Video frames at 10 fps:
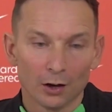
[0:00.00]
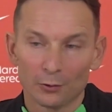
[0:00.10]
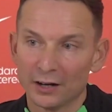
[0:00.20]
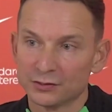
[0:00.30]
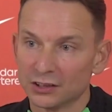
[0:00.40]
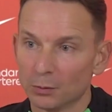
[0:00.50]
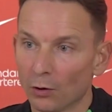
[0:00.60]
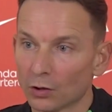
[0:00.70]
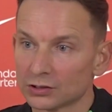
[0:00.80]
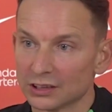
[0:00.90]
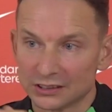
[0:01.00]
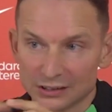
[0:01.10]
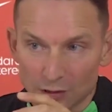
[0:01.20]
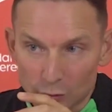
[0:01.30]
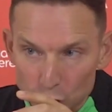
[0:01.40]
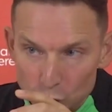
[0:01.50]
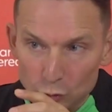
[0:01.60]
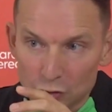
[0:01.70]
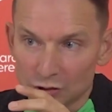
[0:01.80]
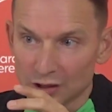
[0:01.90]
arrives in the box and still
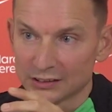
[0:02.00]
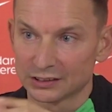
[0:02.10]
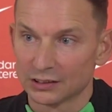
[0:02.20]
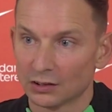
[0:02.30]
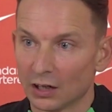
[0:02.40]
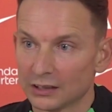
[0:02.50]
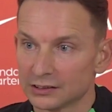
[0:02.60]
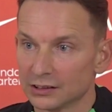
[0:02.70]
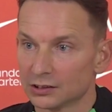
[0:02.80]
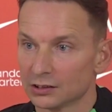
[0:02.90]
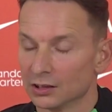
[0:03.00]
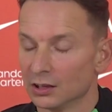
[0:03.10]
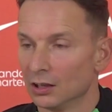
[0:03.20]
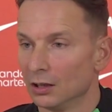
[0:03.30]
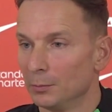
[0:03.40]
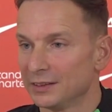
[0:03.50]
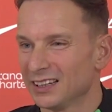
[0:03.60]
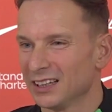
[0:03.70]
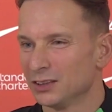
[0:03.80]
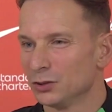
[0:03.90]
shoots and still has this uh,
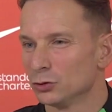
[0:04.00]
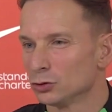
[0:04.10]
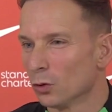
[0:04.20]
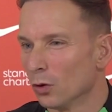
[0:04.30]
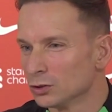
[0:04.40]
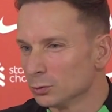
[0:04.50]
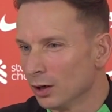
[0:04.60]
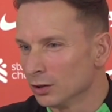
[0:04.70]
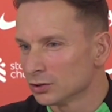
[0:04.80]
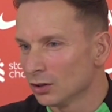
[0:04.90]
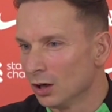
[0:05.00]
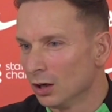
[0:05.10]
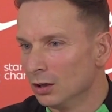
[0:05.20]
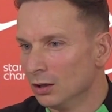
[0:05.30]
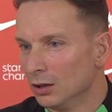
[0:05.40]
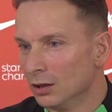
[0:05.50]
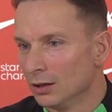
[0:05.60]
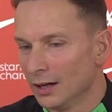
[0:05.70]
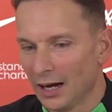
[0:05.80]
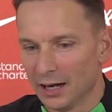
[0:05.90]
mentality to score as well. So,
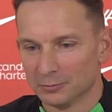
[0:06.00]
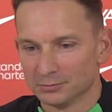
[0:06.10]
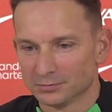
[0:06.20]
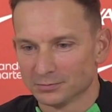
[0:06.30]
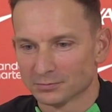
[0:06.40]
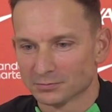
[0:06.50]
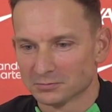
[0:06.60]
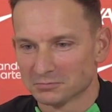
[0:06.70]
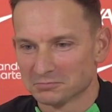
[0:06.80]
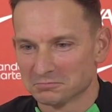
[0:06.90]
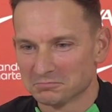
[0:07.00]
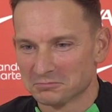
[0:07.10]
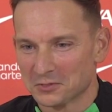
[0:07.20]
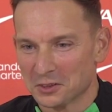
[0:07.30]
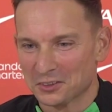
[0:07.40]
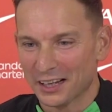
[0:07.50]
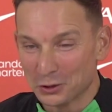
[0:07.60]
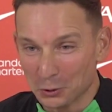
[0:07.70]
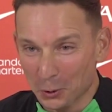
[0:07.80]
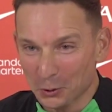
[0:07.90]
yeah,
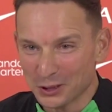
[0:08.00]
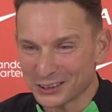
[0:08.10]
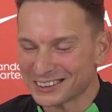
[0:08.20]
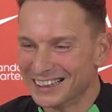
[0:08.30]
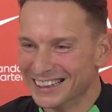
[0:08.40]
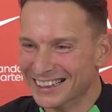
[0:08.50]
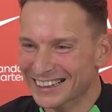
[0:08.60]
thank you owners